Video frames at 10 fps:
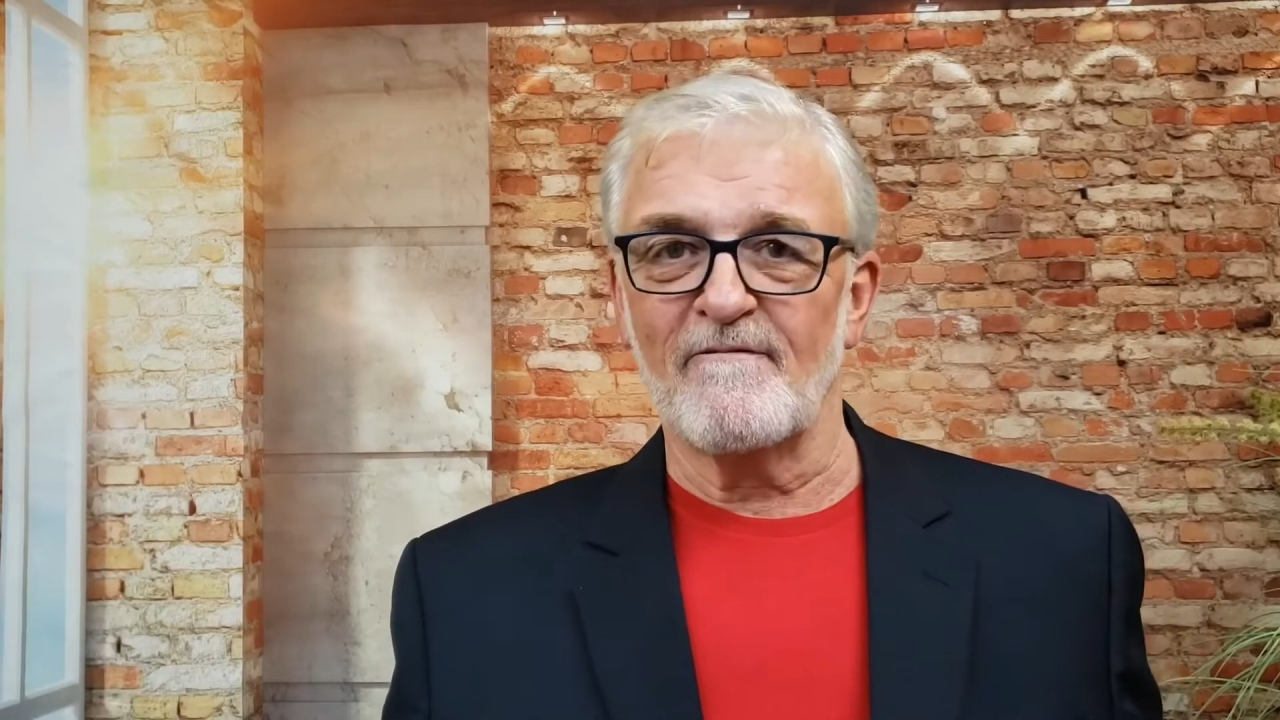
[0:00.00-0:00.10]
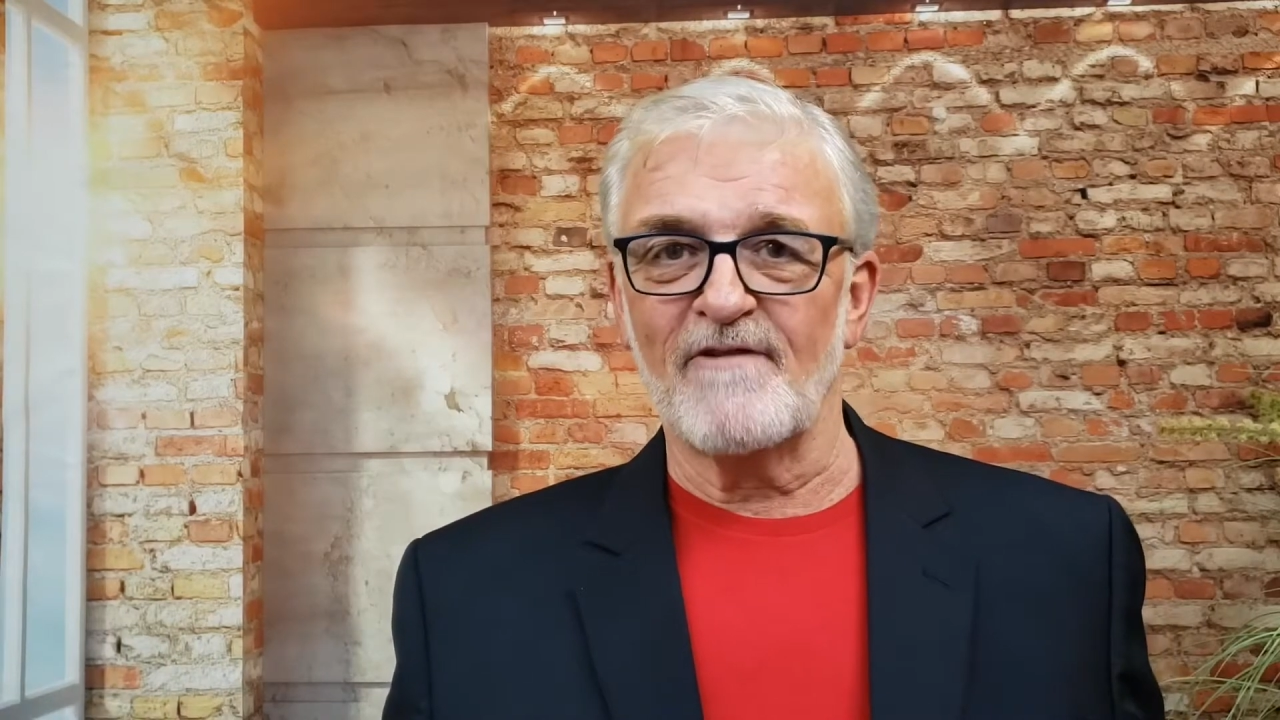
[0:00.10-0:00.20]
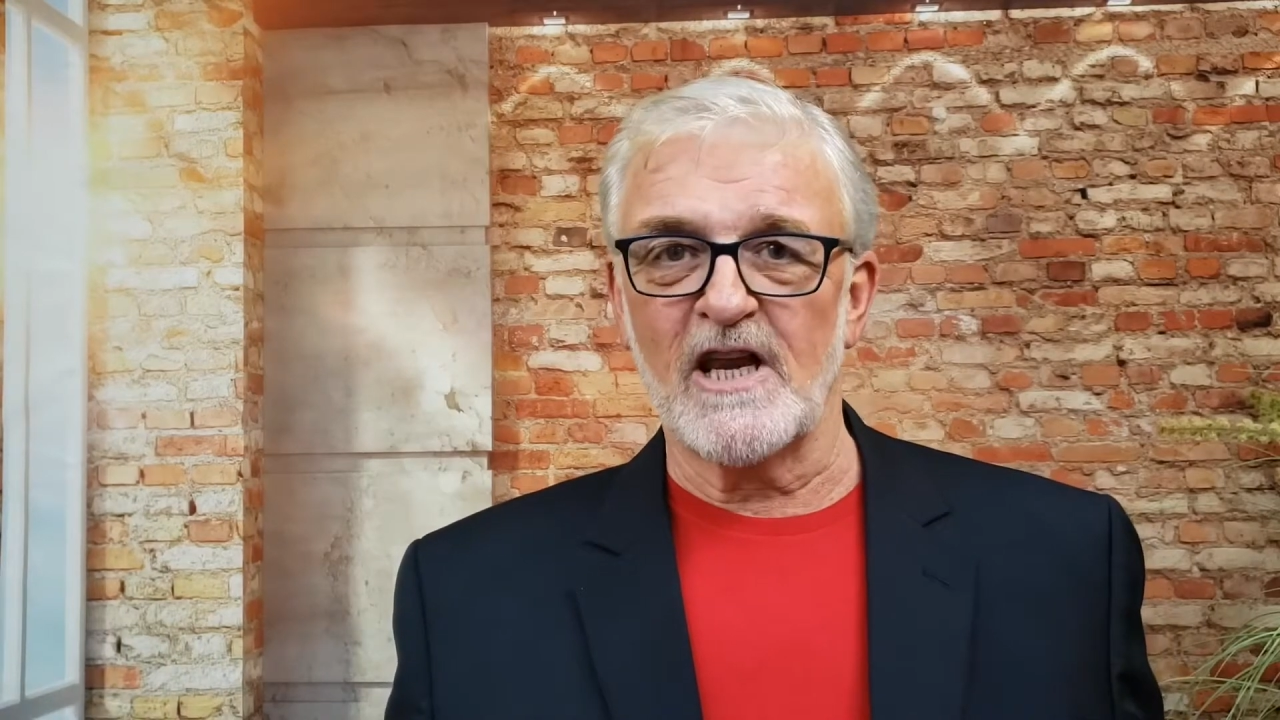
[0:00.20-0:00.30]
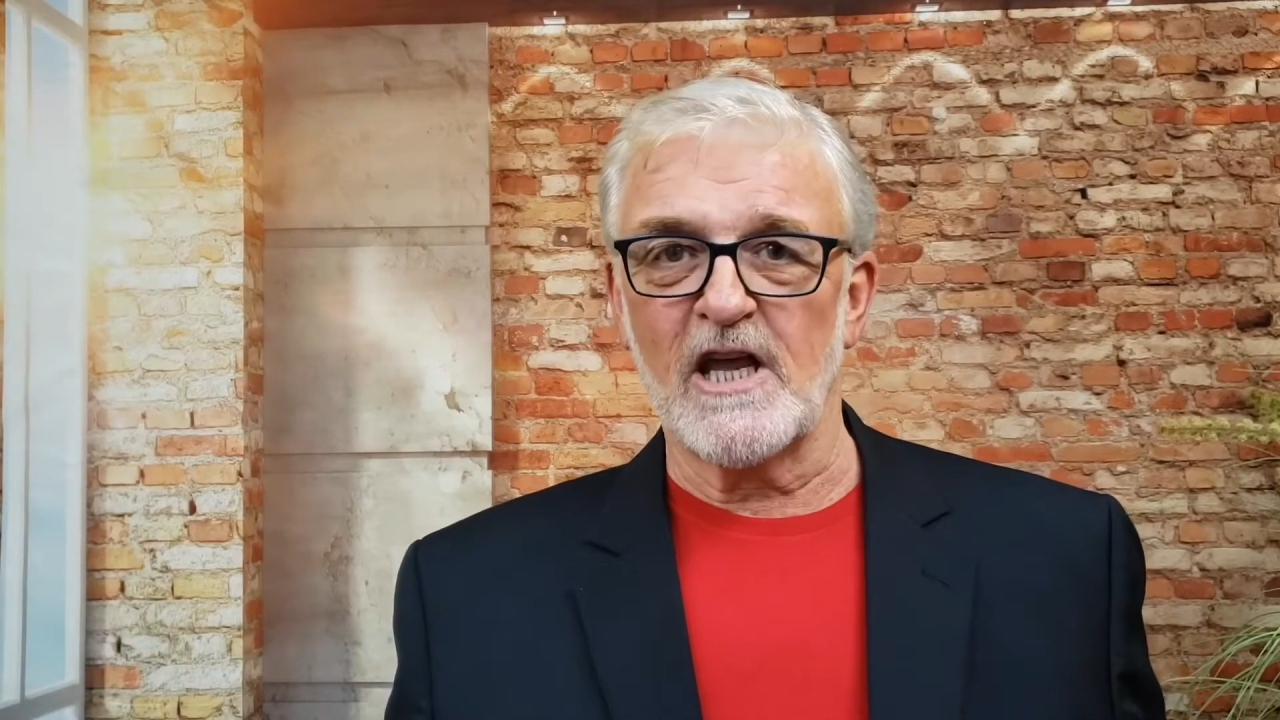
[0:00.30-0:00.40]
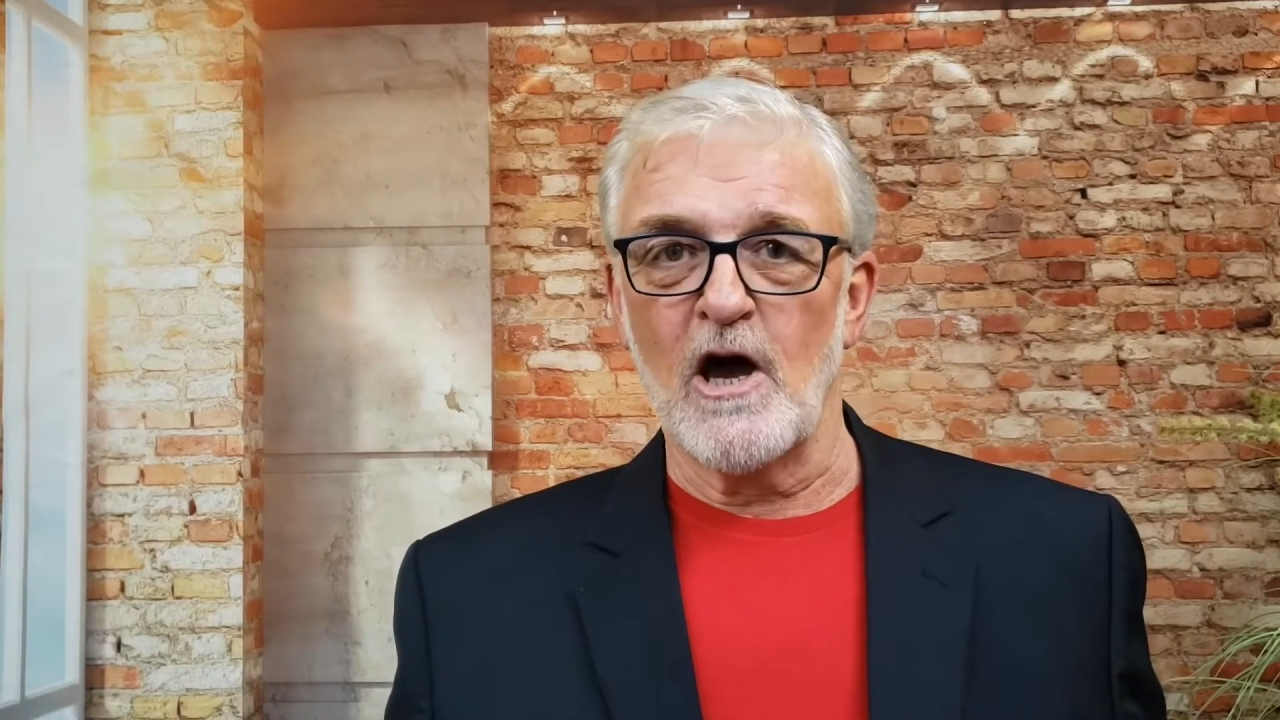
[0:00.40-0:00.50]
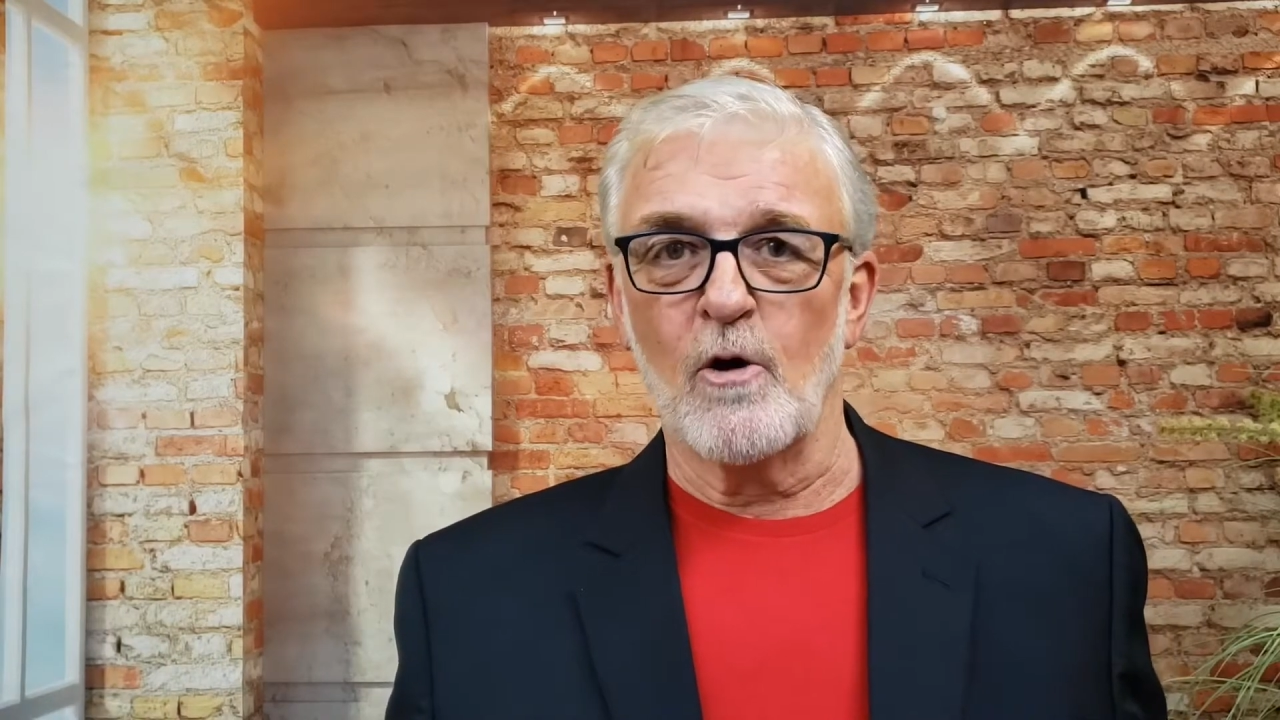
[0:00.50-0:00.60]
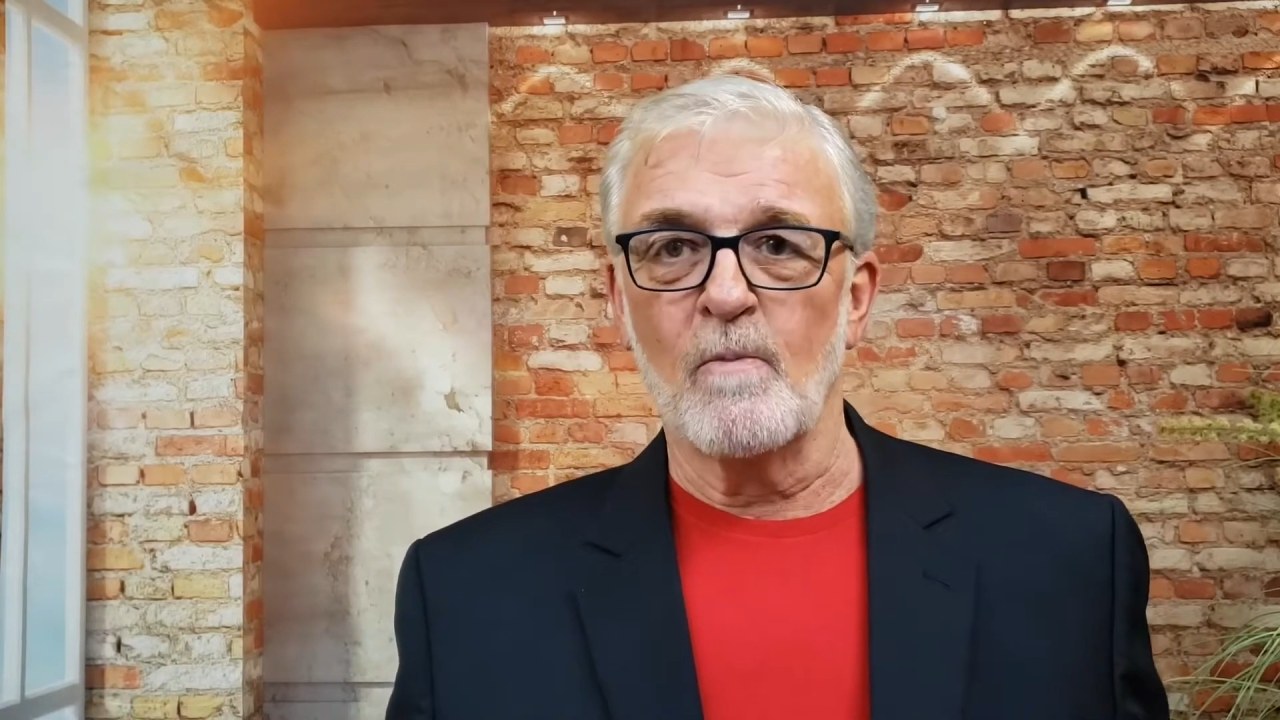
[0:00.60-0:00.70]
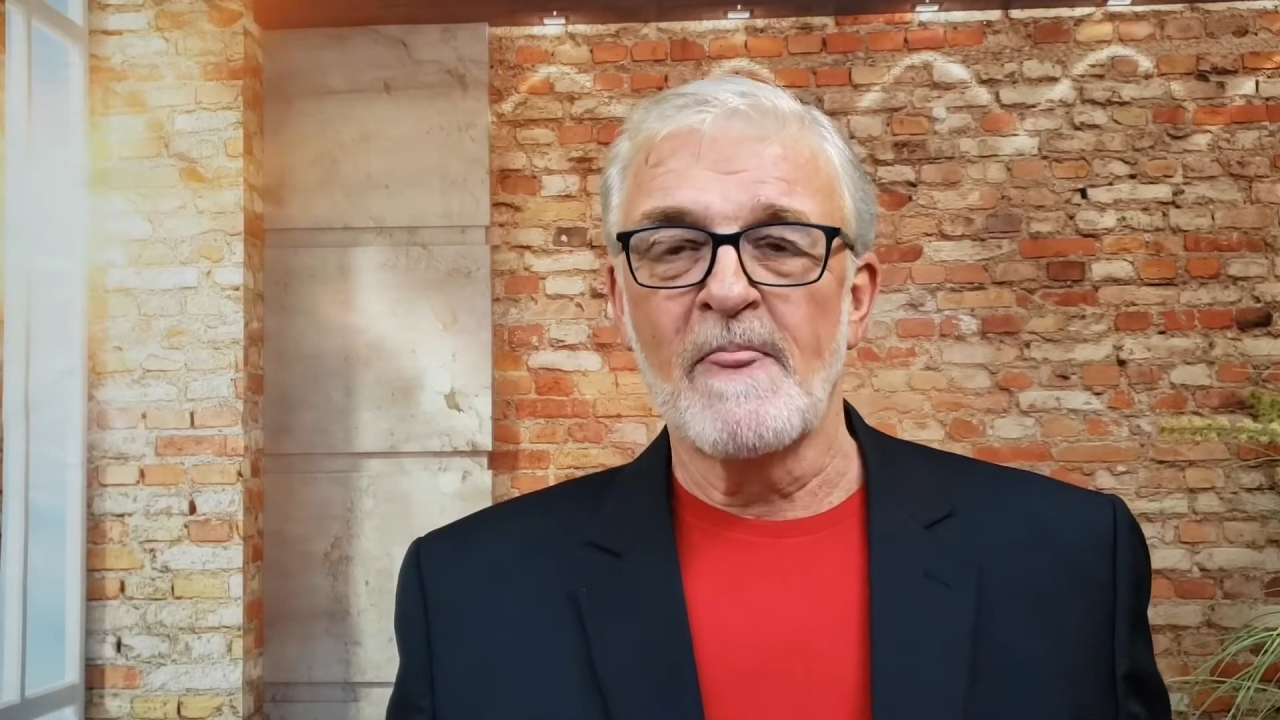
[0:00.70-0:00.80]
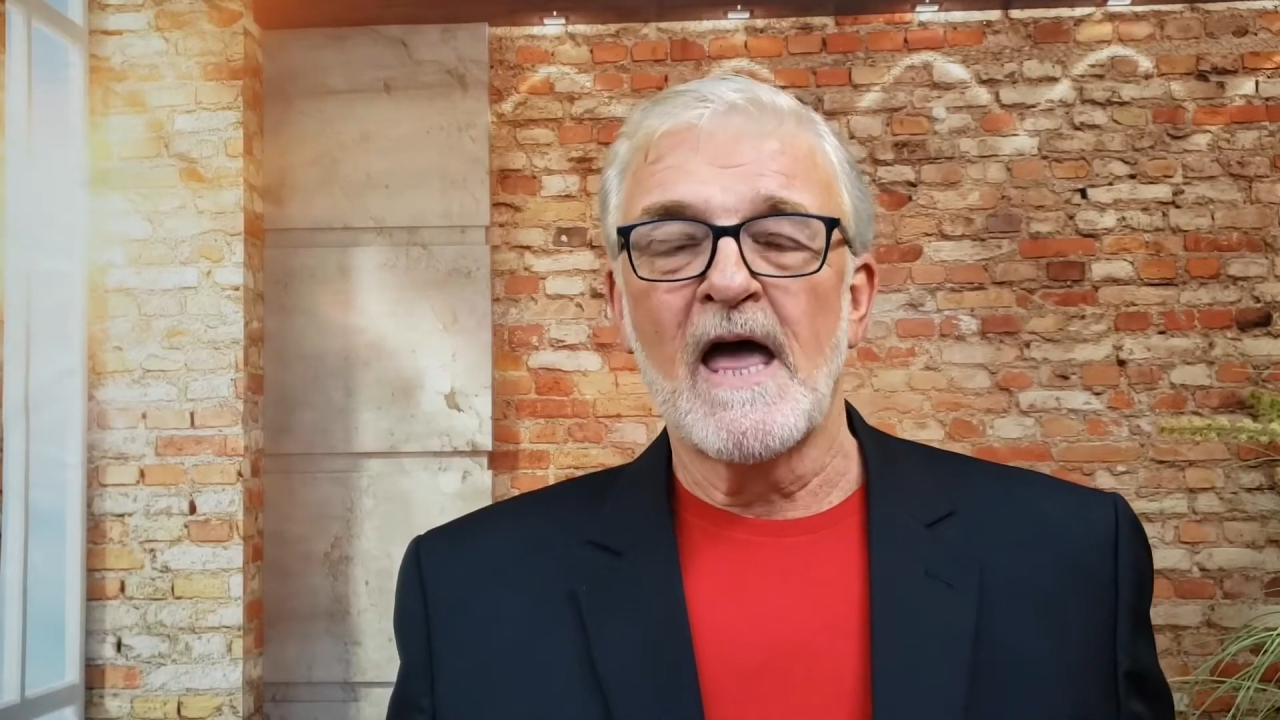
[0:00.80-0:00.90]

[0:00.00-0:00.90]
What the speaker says: video.